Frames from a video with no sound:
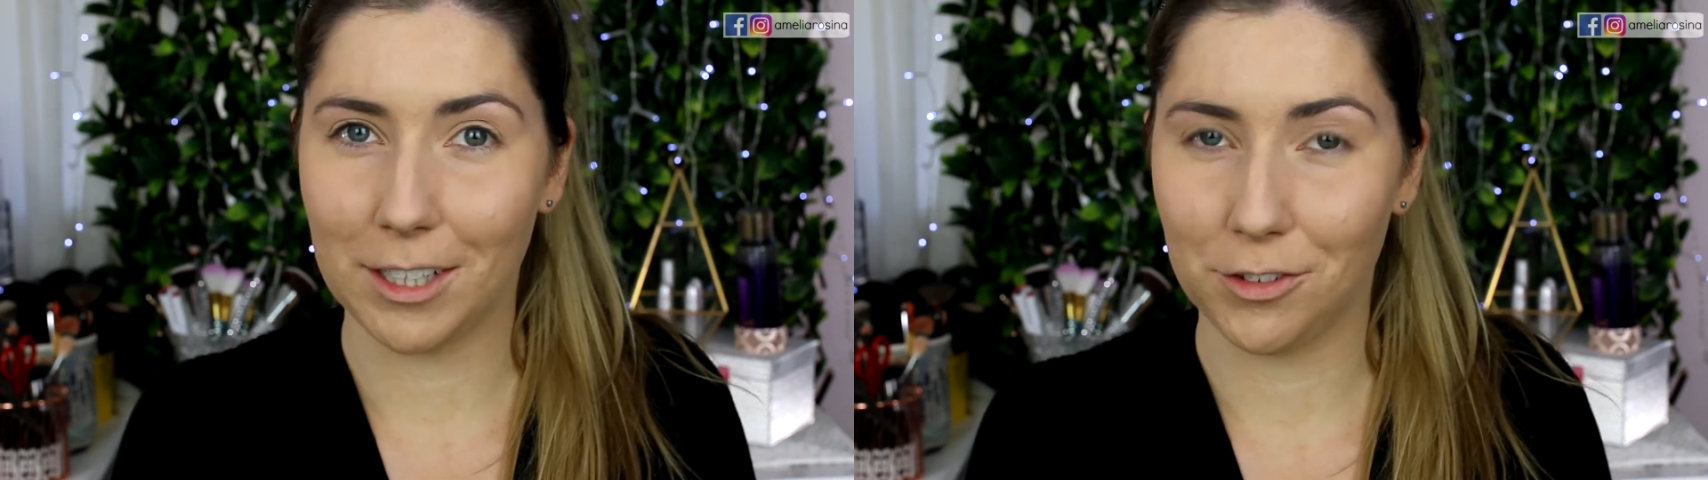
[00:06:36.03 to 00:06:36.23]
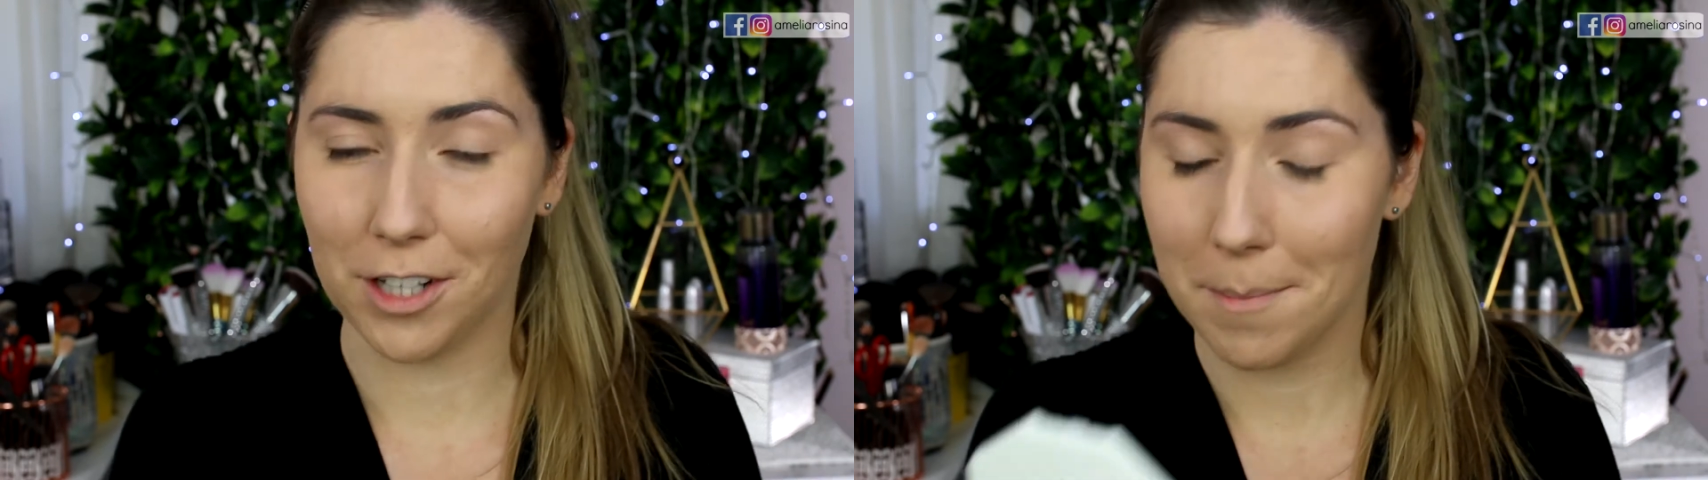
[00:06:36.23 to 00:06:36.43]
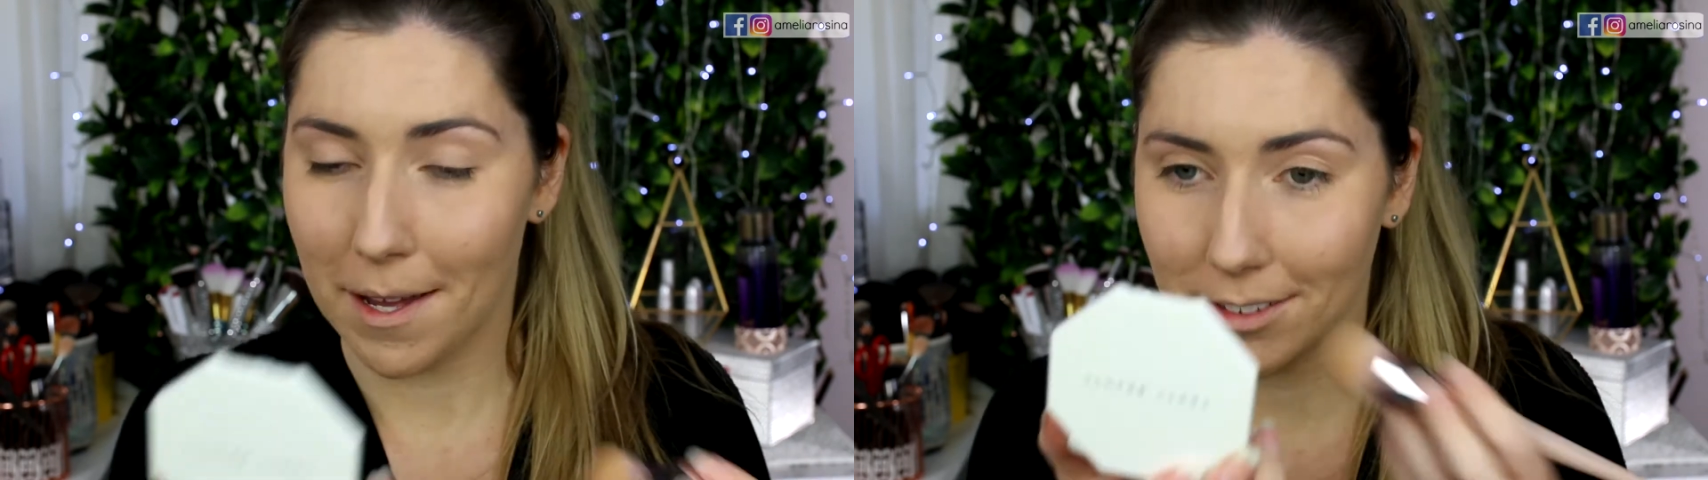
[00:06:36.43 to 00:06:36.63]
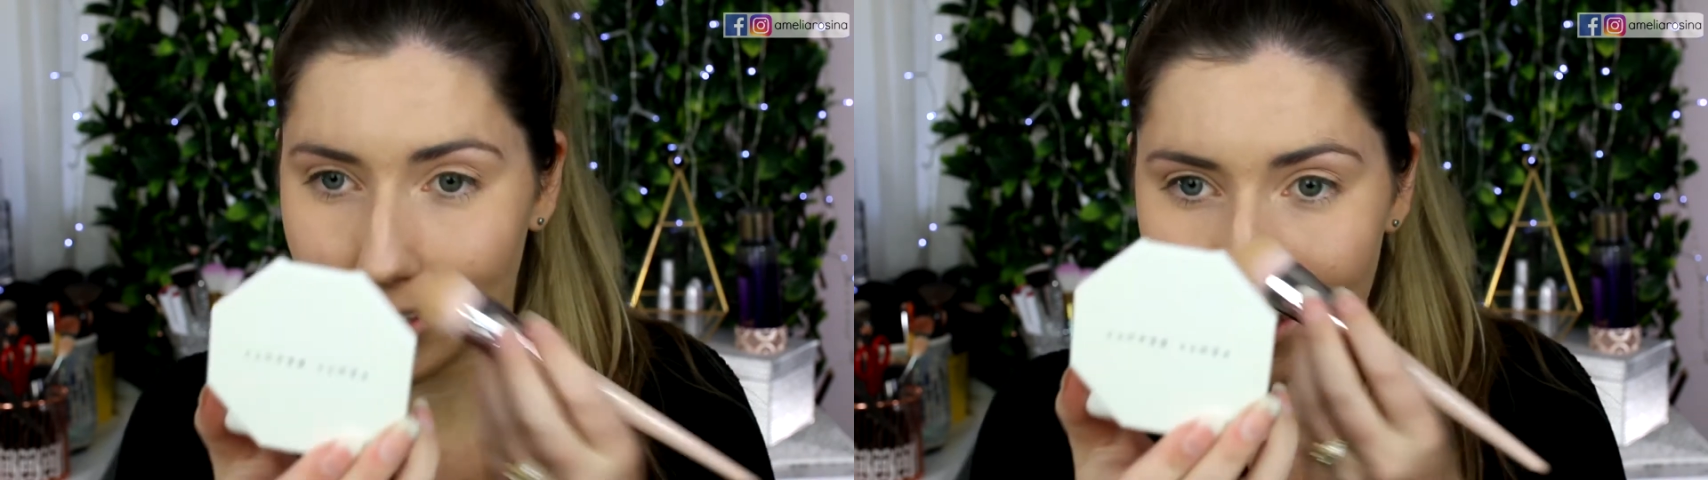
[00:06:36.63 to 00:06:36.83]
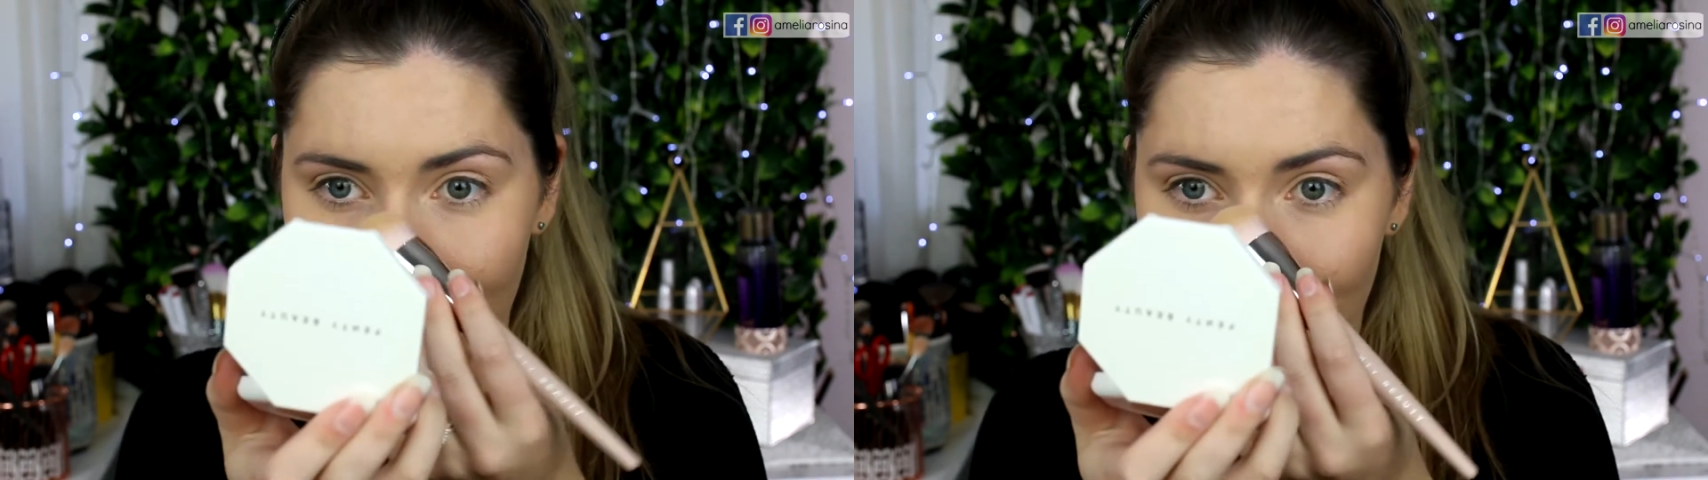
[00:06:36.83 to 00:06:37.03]
dry
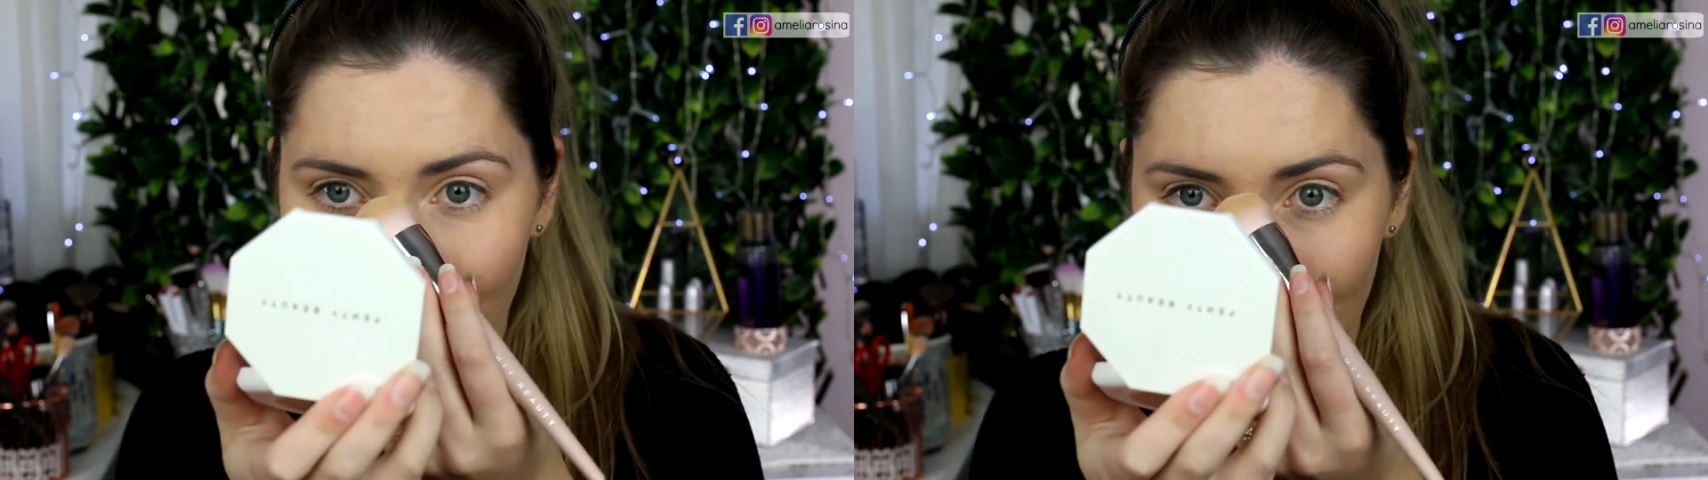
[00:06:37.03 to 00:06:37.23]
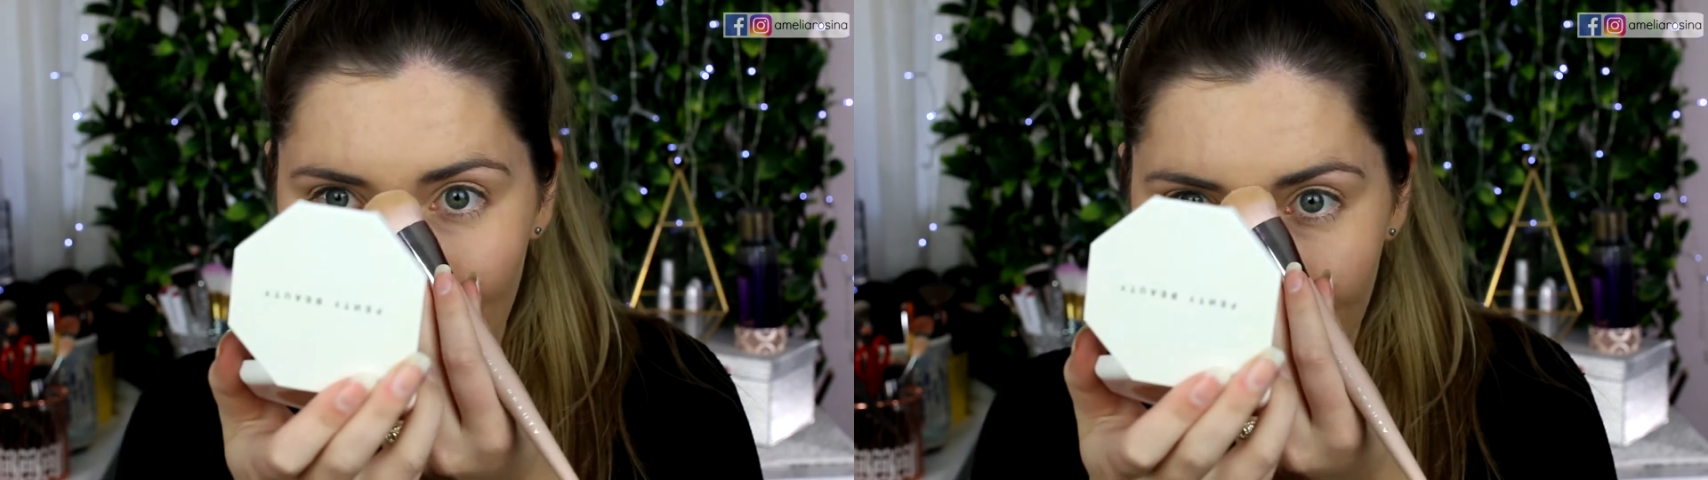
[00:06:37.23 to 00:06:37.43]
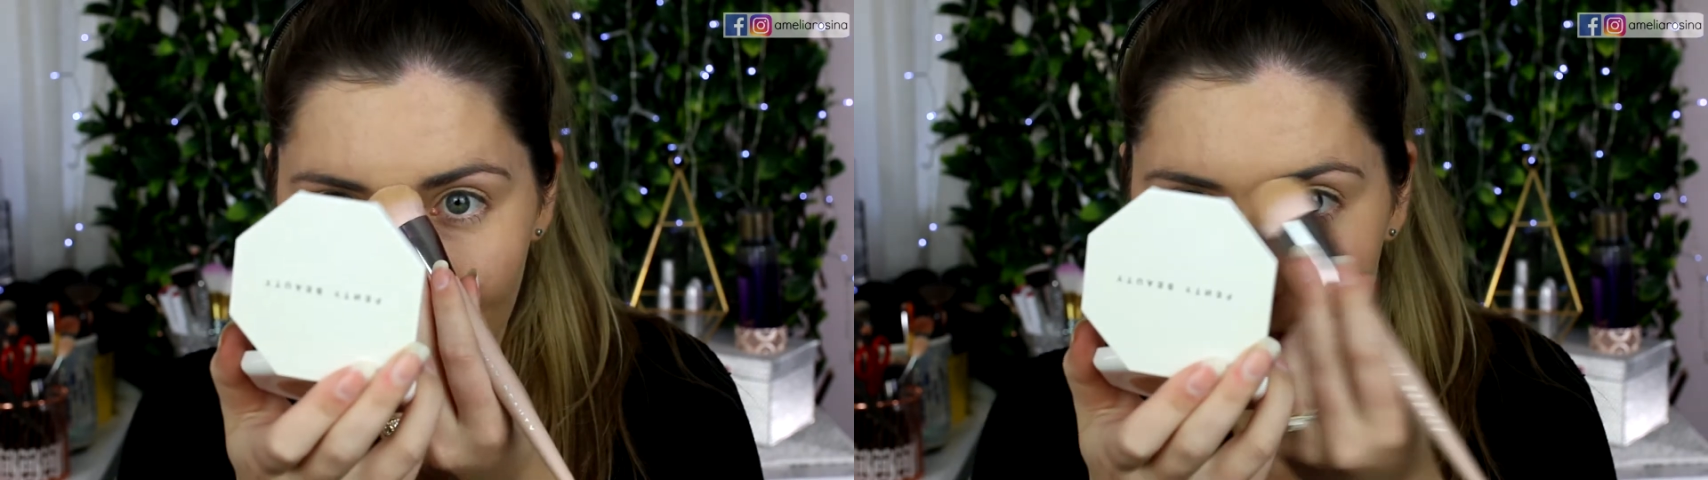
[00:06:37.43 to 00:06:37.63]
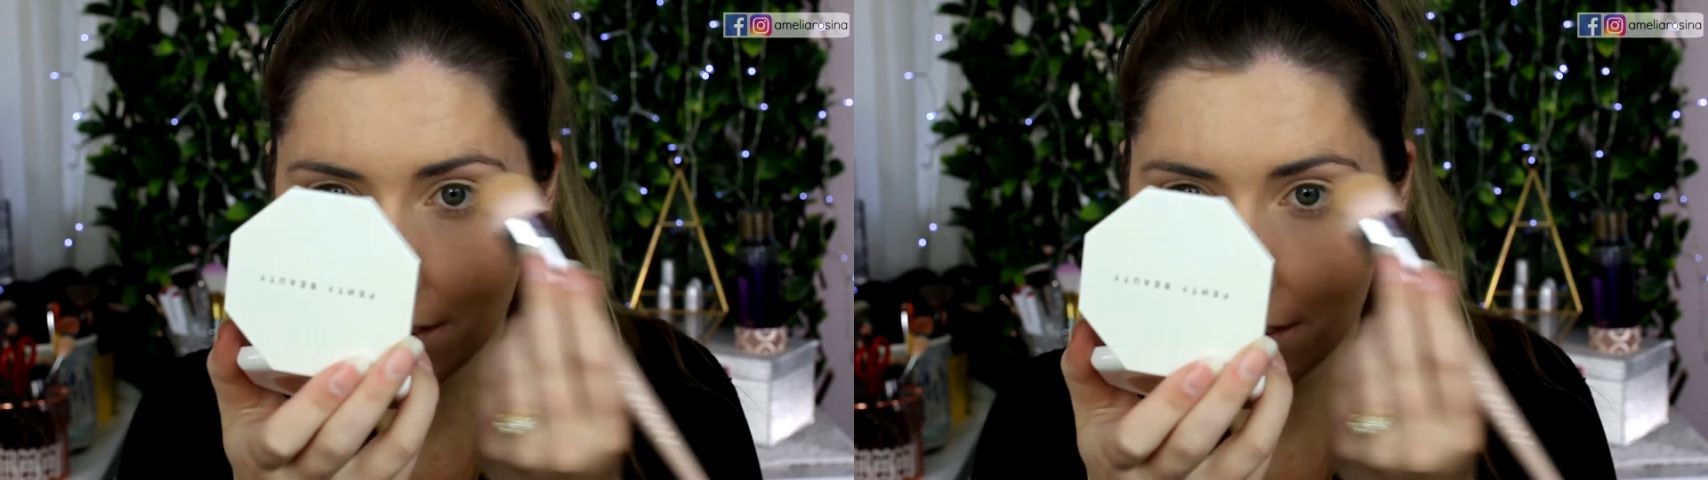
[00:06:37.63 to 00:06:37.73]
patches at the moment,